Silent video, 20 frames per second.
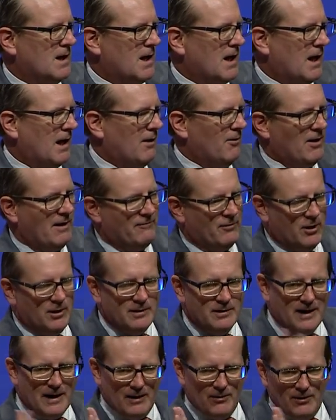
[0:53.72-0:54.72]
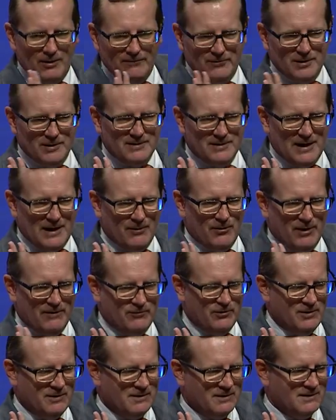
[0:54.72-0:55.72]
However, however,
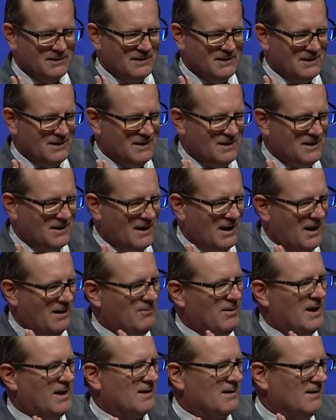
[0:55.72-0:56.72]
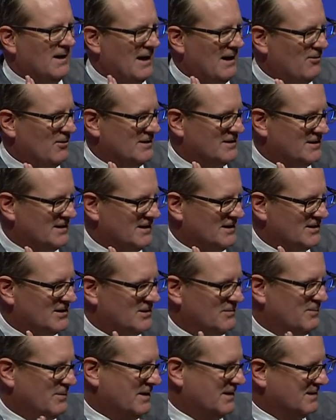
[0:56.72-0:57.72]
however, I make
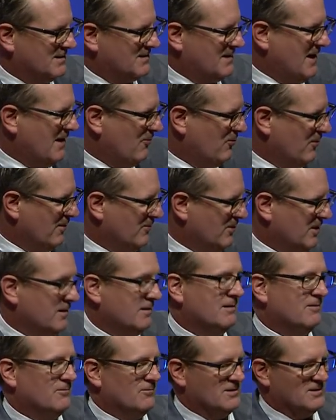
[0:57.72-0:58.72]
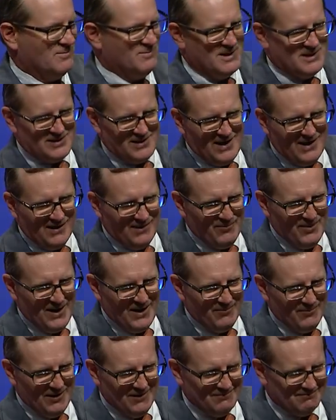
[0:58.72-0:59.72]
allowances because that woman was Miss
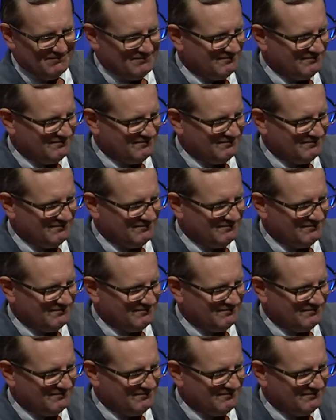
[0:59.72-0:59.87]
Alabama.